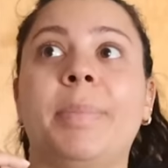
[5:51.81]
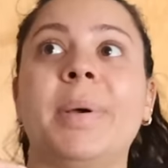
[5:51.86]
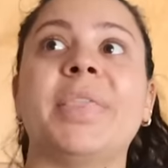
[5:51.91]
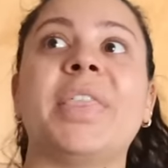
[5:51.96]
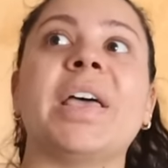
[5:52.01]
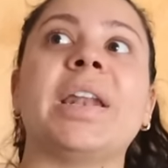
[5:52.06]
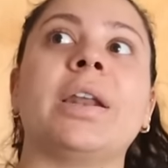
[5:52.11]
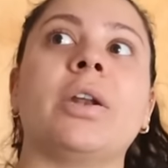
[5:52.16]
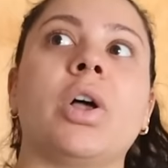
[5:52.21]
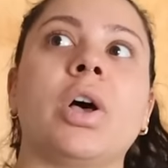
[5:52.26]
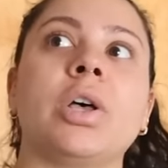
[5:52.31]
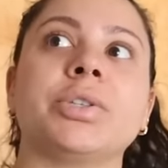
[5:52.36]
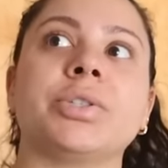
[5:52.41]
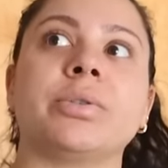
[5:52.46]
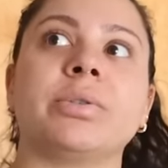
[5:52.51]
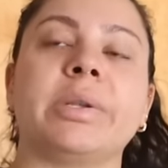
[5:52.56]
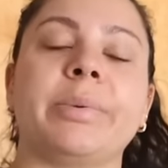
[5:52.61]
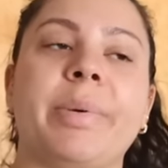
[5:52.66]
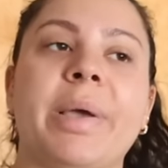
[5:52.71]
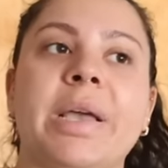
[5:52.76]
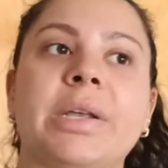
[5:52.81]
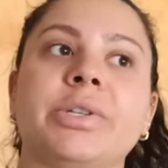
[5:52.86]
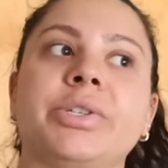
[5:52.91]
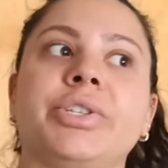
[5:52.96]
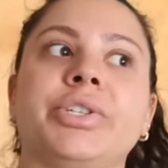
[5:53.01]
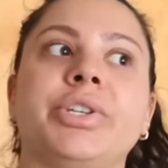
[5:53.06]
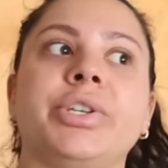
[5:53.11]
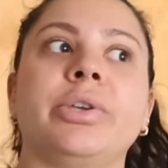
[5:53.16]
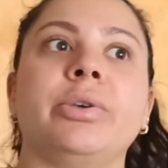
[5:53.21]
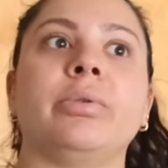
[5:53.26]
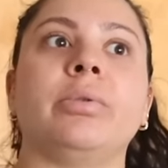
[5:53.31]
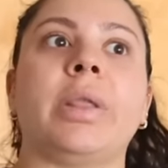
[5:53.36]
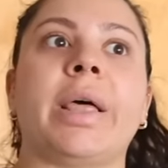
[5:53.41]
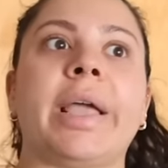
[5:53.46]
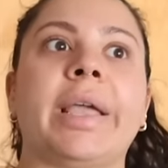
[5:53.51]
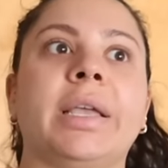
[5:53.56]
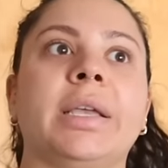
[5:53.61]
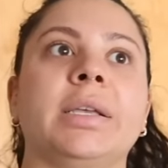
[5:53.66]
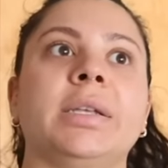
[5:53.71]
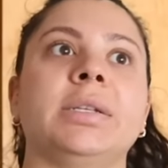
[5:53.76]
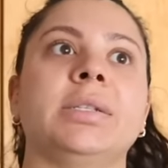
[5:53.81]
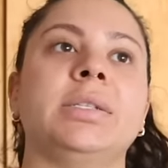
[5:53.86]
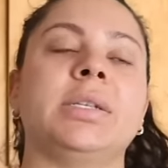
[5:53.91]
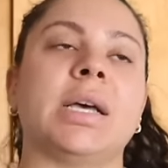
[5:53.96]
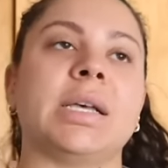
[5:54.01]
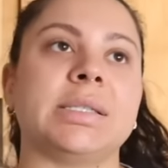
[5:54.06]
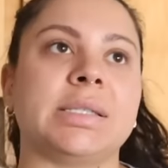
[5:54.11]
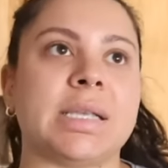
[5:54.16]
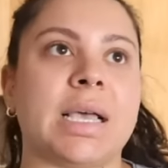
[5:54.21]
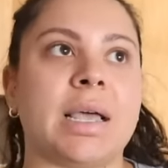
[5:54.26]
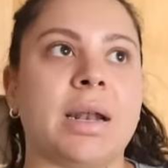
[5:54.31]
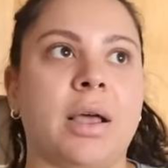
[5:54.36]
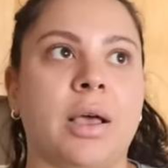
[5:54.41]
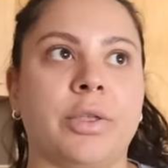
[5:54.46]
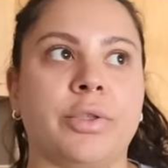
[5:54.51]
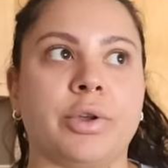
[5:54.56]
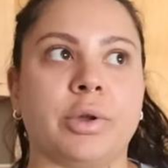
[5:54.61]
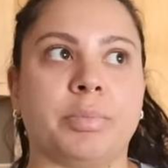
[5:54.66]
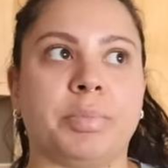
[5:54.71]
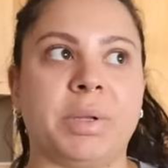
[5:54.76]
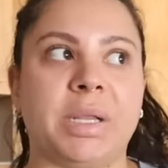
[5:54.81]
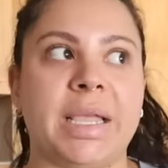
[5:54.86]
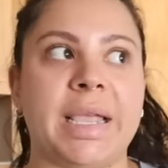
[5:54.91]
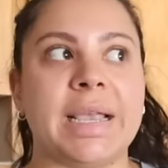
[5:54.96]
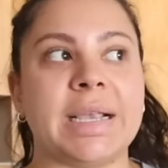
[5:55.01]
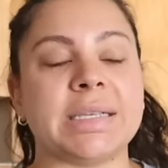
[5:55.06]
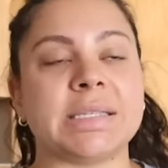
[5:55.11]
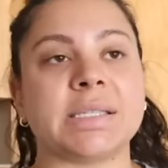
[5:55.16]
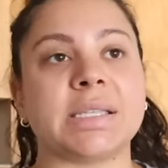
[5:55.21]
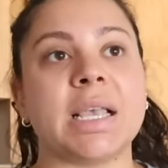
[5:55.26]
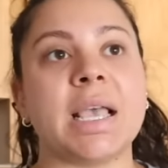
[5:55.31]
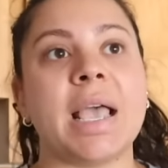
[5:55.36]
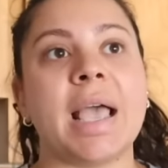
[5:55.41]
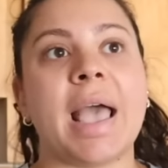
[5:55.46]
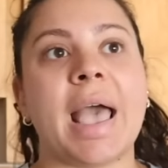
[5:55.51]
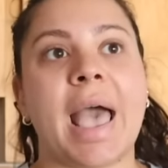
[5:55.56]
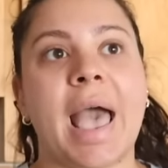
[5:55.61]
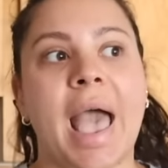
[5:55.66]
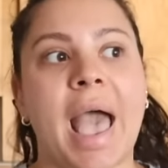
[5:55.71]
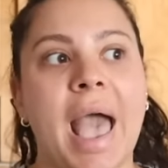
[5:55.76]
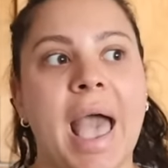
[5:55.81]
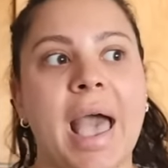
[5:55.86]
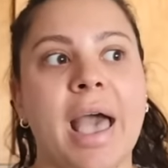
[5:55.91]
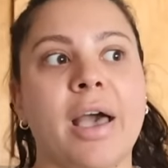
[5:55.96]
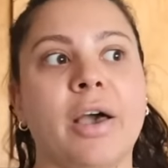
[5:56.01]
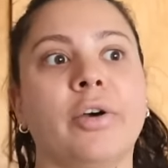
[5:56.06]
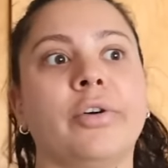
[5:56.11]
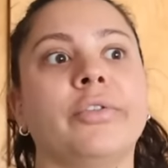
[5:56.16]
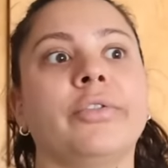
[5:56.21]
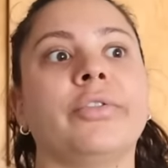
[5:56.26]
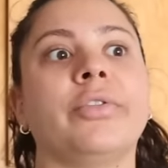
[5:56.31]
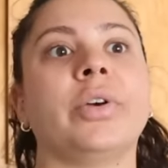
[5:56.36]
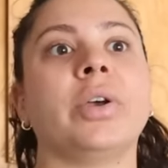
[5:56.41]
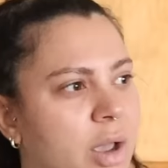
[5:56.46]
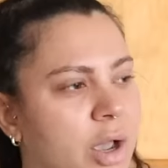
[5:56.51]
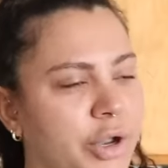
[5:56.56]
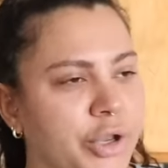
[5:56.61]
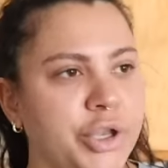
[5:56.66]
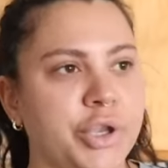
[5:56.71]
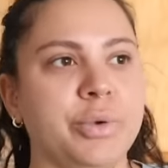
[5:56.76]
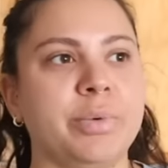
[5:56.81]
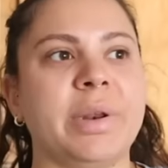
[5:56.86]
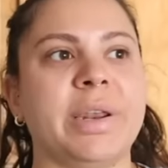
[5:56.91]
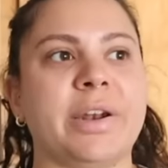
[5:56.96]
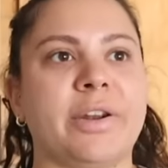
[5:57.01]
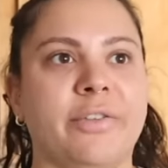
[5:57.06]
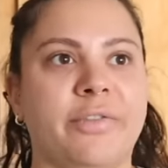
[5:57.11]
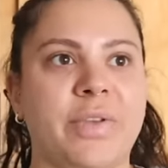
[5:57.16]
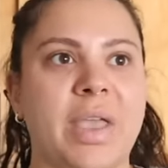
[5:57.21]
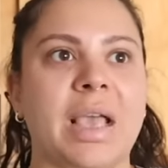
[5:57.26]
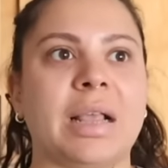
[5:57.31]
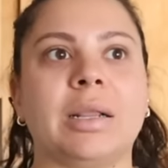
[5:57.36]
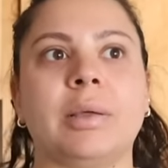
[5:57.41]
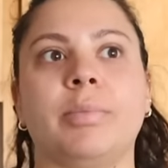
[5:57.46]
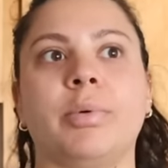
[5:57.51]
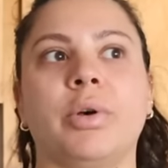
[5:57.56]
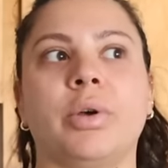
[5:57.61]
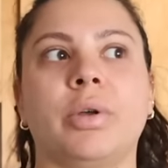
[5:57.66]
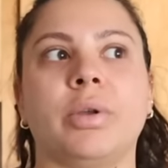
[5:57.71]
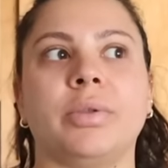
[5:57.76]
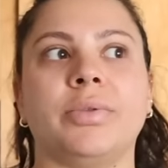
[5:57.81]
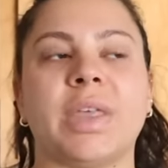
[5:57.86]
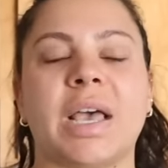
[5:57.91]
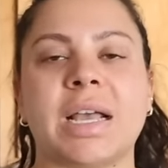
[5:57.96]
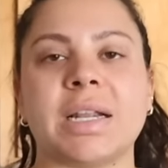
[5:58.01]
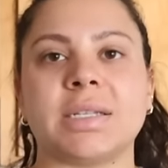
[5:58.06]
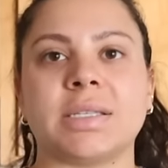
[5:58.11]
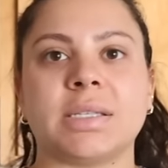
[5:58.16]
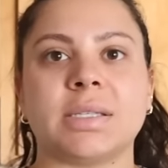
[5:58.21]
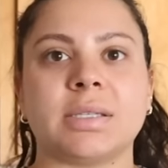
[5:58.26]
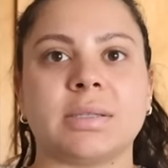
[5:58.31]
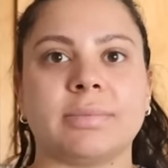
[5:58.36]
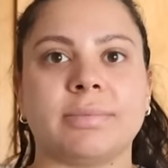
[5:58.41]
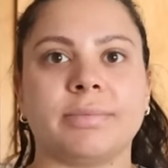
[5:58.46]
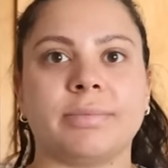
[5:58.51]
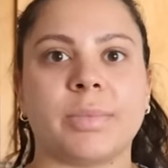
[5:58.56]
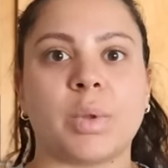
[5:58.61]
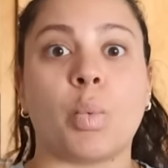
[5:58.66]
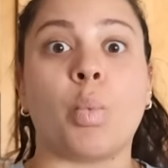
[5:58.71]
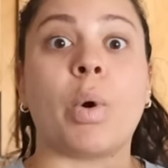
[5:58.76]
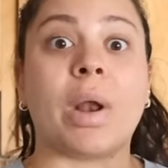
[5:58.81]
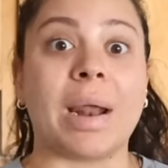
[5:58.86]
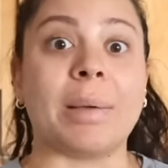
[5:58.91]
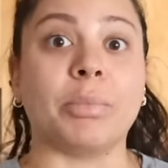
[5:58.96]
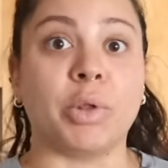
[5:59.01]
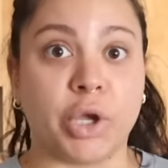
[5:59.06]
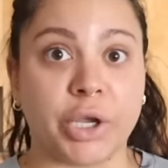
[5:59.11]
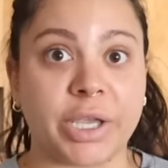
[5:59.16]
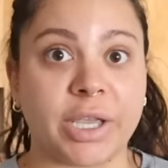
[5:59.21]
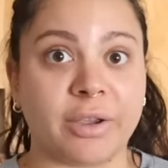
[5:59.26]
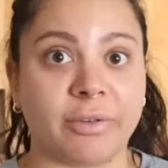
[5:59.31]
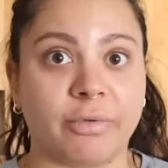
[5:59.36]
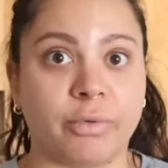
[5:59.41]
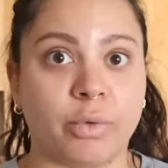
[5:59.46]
But then it also depends too, like, does that other place have a unit available that's what I'm looking